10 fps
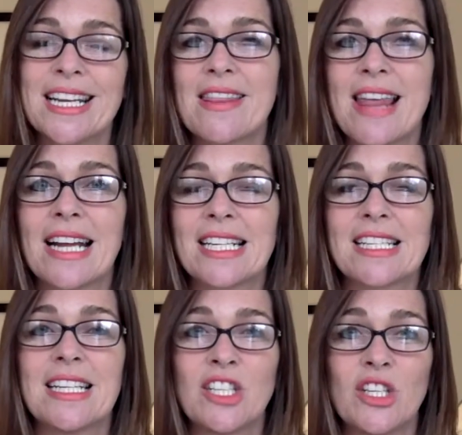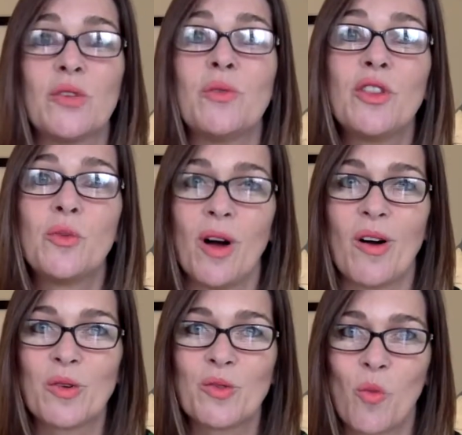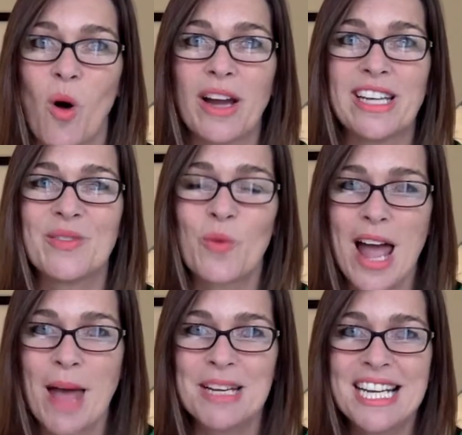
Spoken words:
and thanks to the World Wide Web.